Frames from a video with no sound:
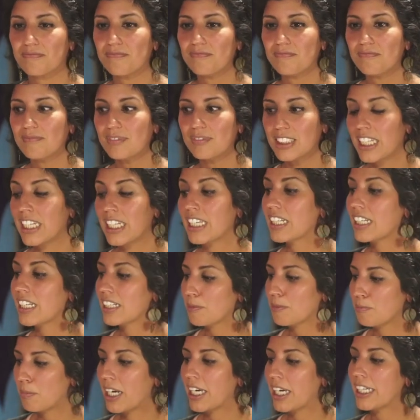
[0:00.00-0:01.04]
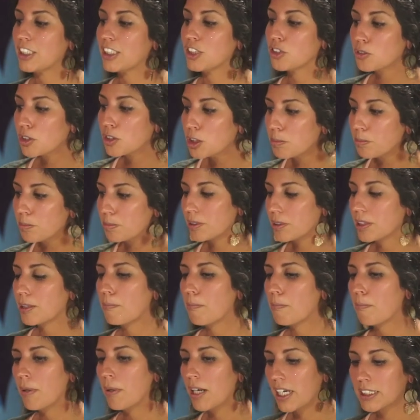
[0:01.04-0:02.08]
And my group,
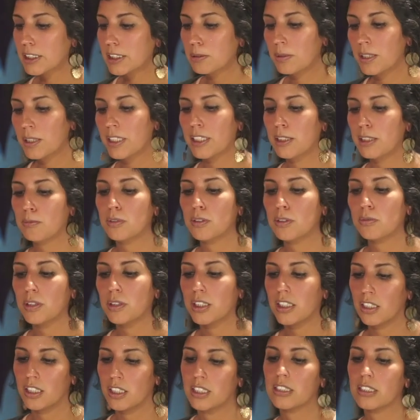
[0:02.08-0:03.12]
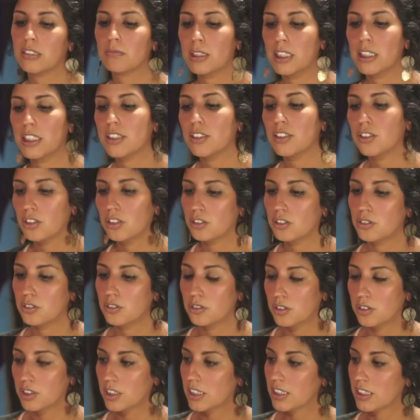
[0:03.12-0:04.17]
Boss Babes, we are committed to
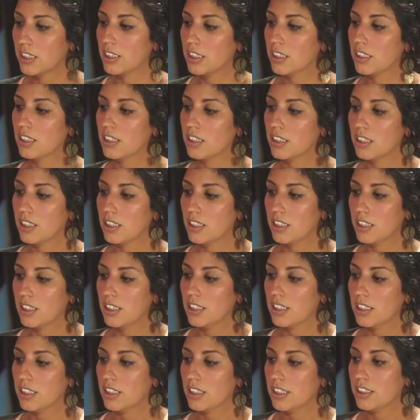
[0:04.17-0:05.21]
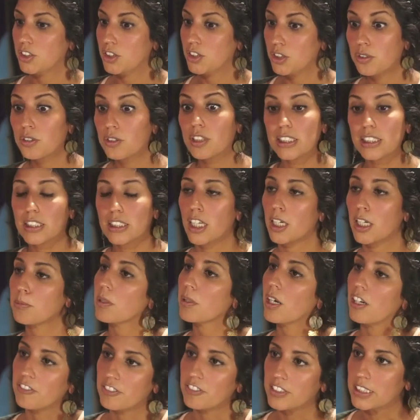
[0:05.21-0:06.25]
this
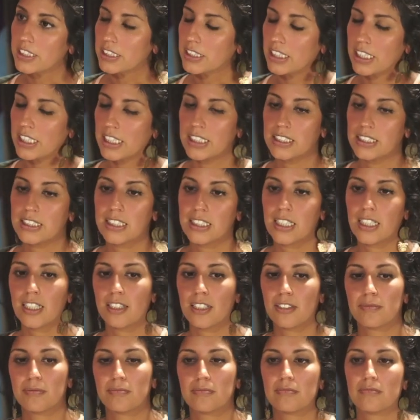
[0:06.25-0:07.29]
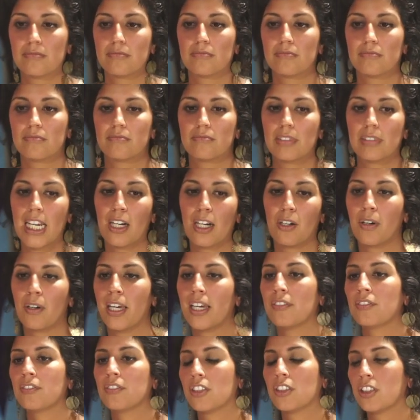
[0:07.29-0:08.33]
nonprofit. And
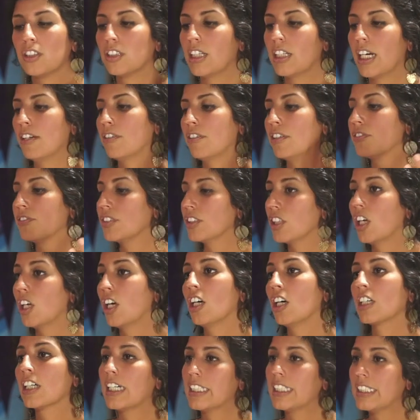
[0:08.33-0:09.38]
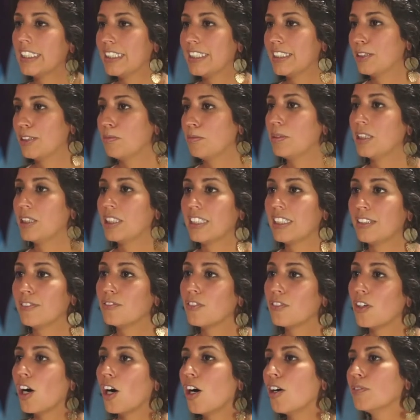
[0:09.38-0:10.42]
however long I need to be
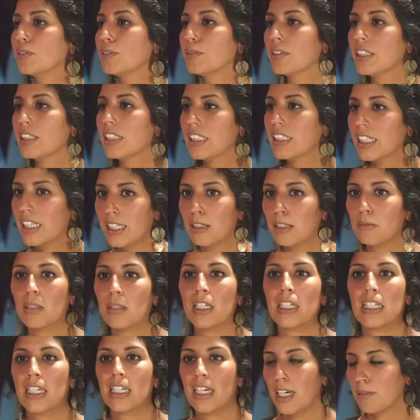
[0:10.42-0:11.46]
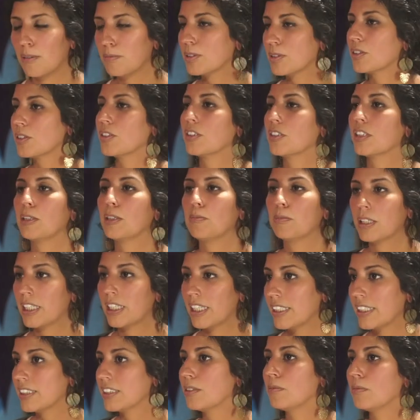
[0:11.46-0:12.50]
involved with them, I absolutely
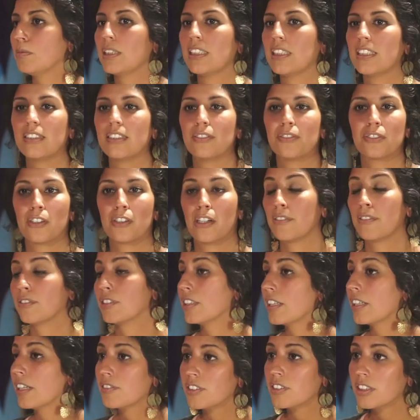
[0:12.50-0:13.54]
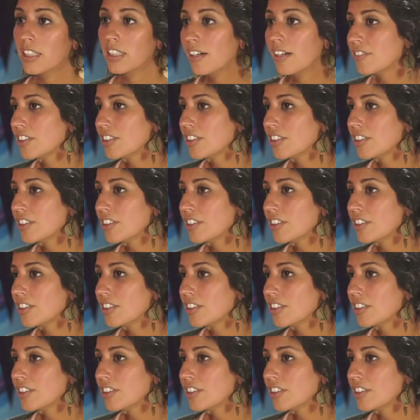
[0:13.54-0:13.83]
plan to be forever and ever and ever.